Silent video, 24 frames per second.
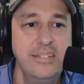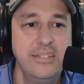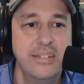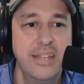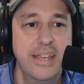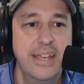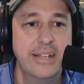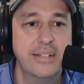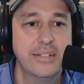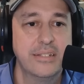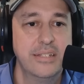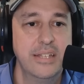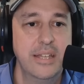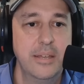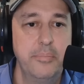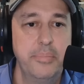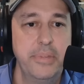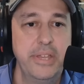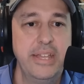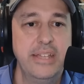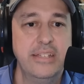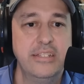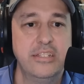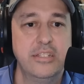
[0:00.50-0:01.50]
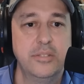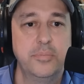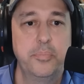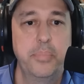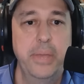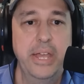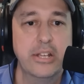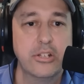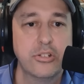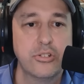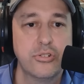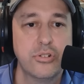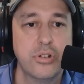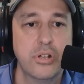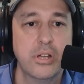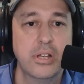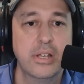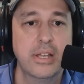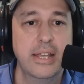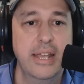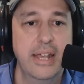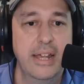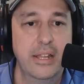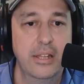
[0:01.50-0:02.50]
tech tip is Spektra
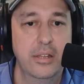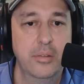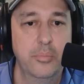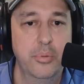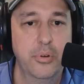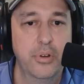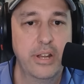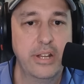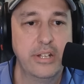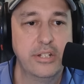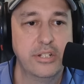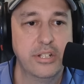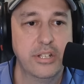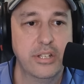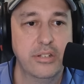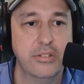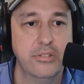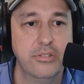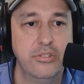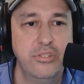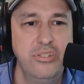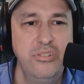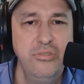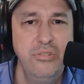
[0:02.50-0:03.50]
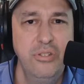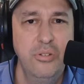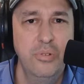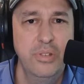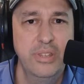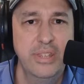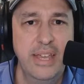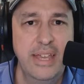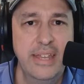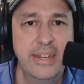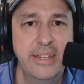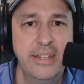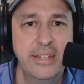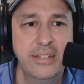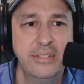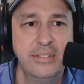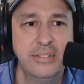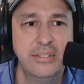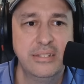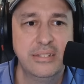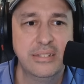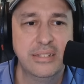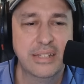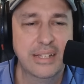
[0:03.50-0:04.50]
Calibration. Do you know what that
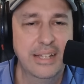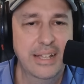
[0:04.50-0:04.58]
is?